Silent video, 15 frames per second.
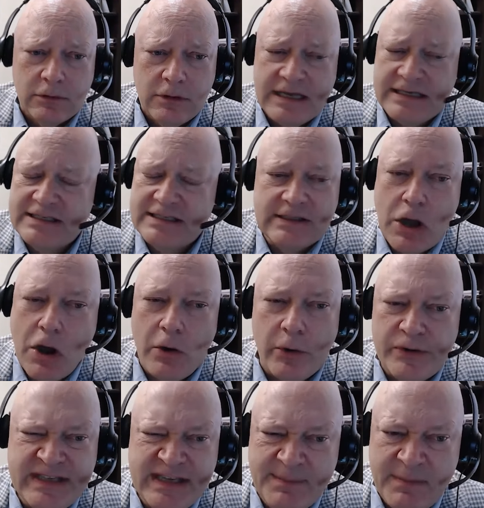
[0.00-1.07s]
It's the
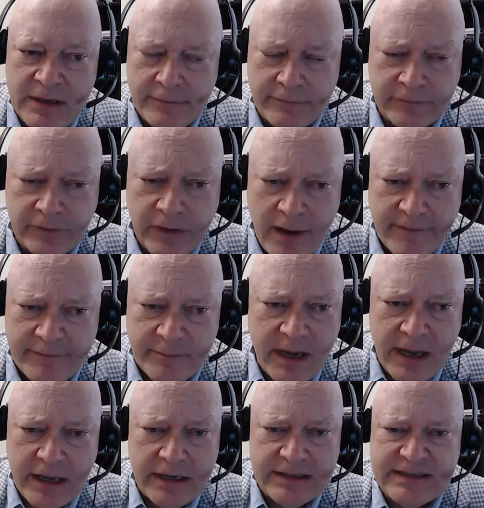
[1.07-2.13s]
ultimate of love,
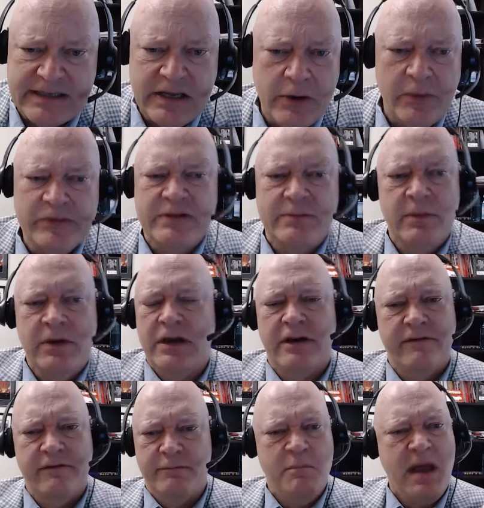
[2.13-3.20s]
man. It's the ultimate
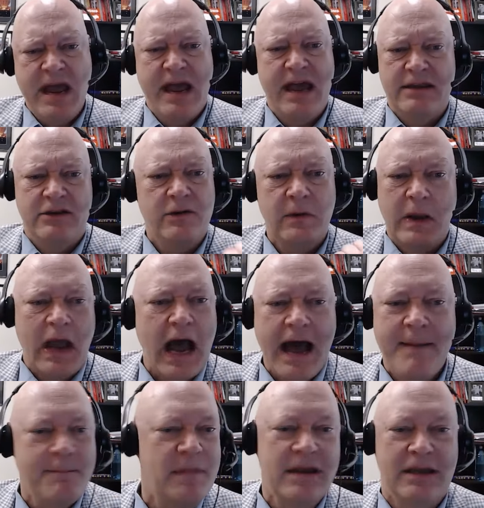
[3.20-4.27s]
of, man, you
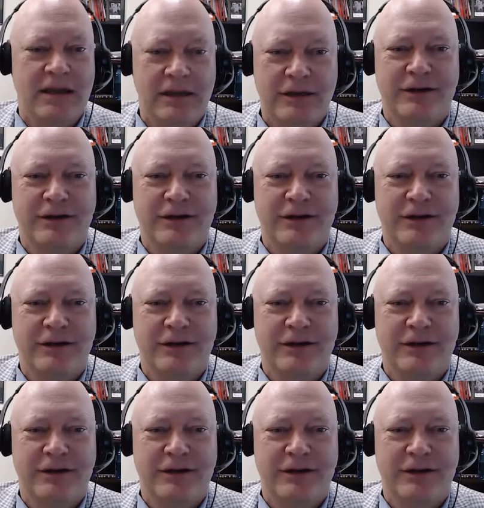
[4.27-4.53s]
got me.